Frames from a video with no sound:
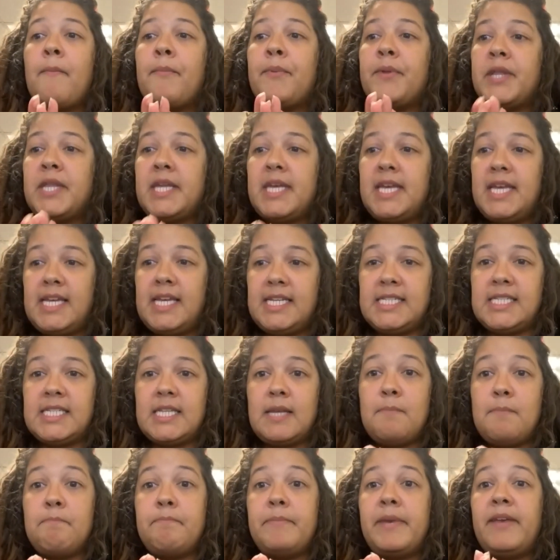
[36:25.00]
please
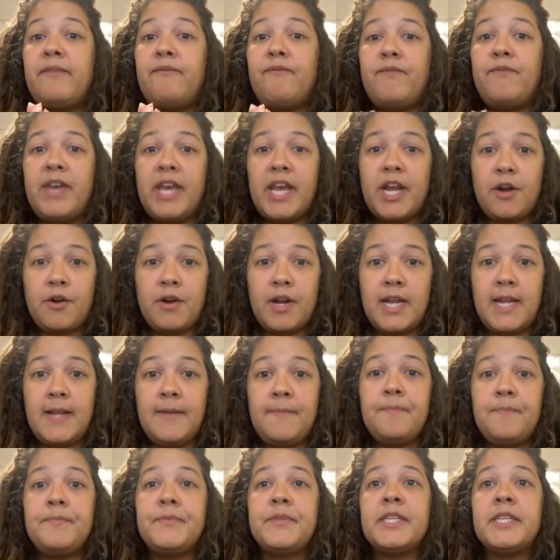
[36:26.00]
be very